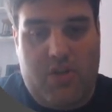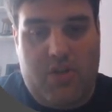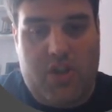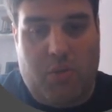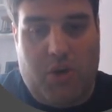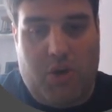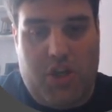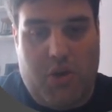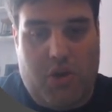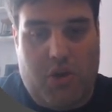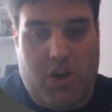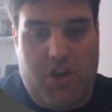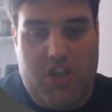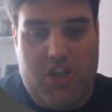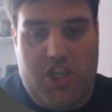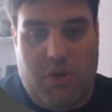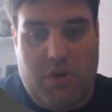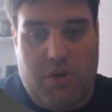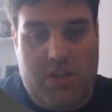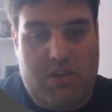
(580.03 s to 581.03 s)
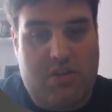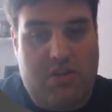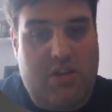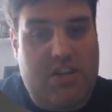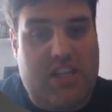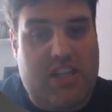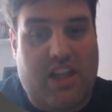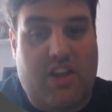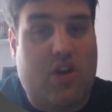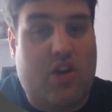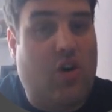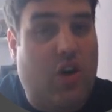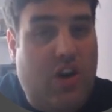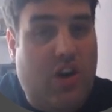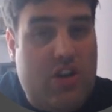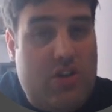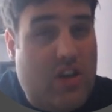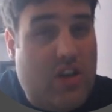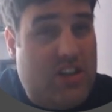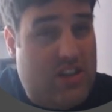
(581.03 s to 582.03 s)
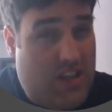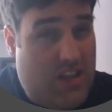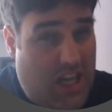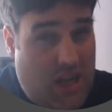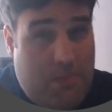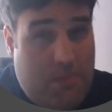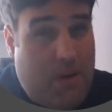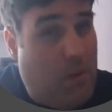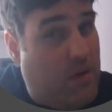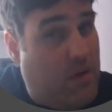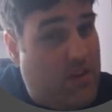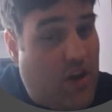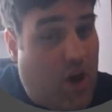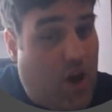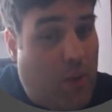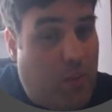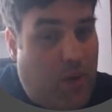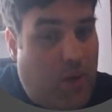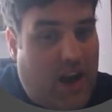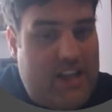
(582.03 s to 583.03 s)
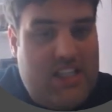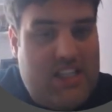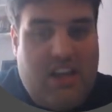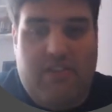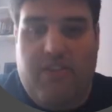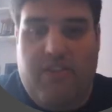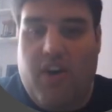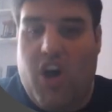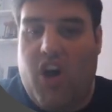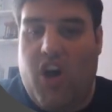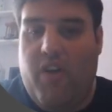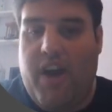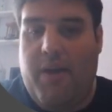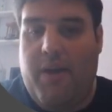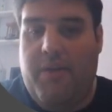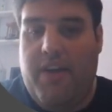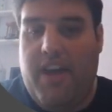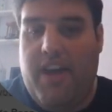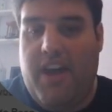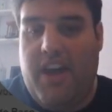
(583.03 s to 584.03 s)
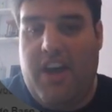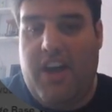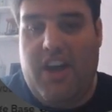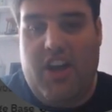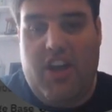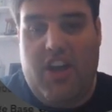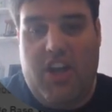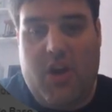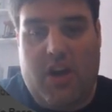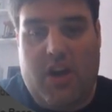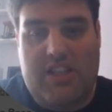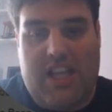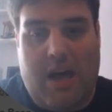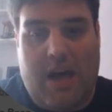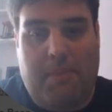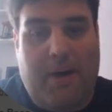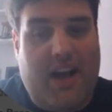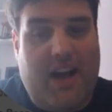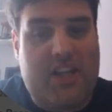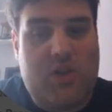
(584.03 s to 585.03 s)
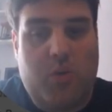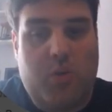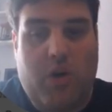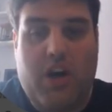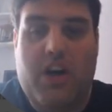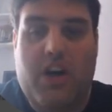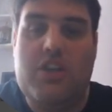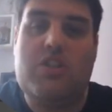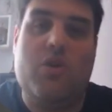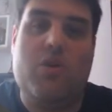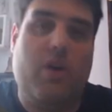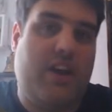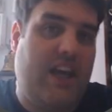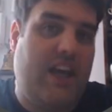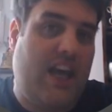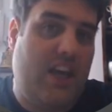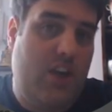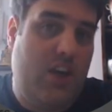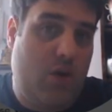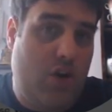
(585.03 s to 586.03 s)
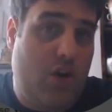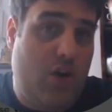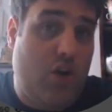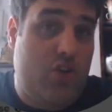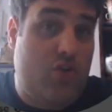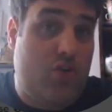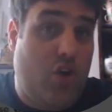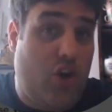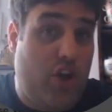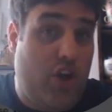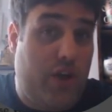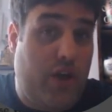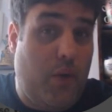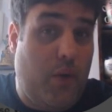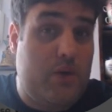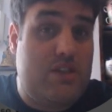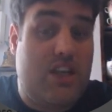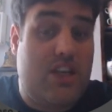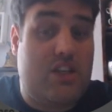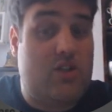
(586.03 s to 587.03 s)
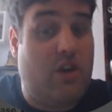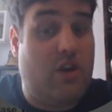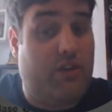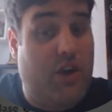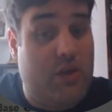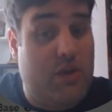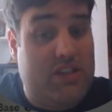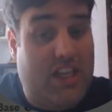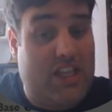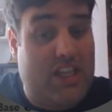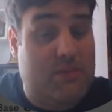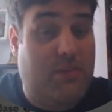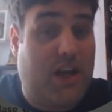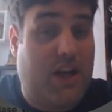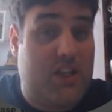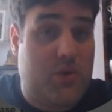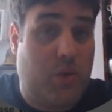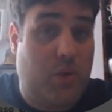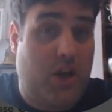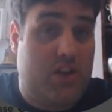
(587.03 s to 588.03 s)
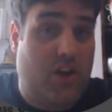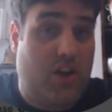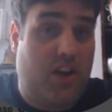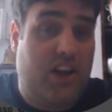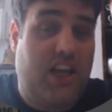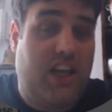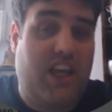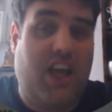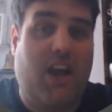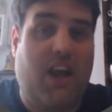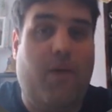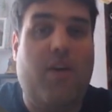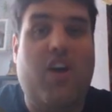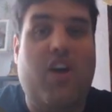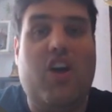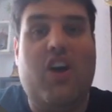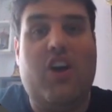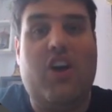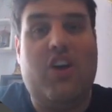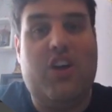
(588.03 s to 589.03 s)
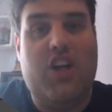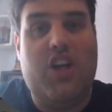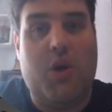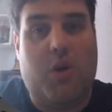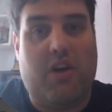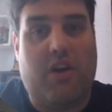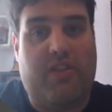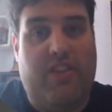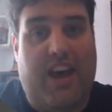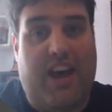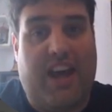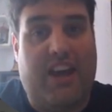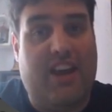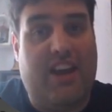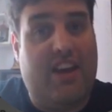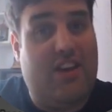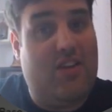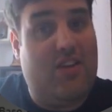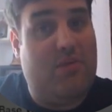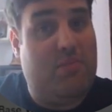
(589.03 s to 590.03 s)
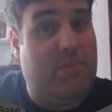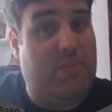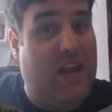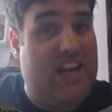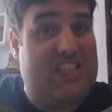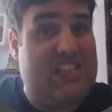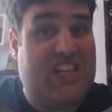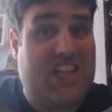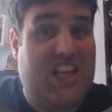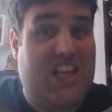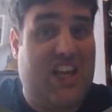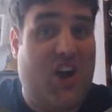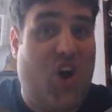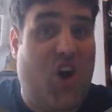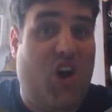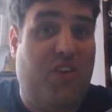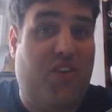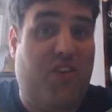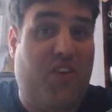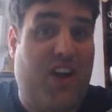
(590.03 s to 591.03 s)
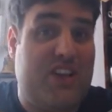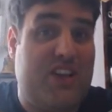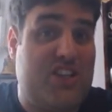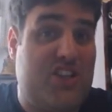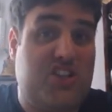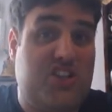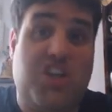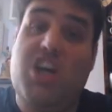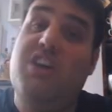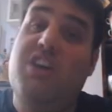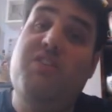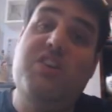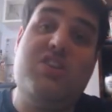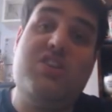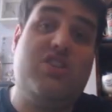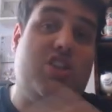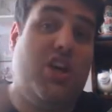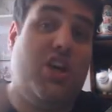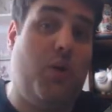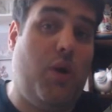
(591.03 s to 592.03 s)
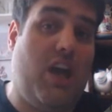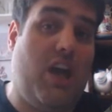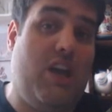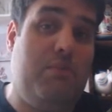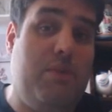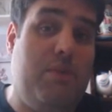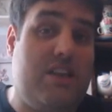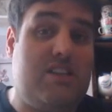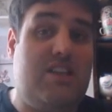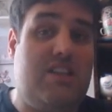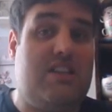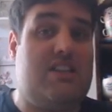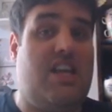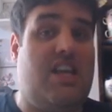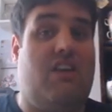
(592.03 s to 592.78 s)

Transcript: So what you can do is set the colors to keep it with your branding for it. You can set a password. So again, you can control who uses this. So if you set this password on here, you can then basically offer it as a service to a business.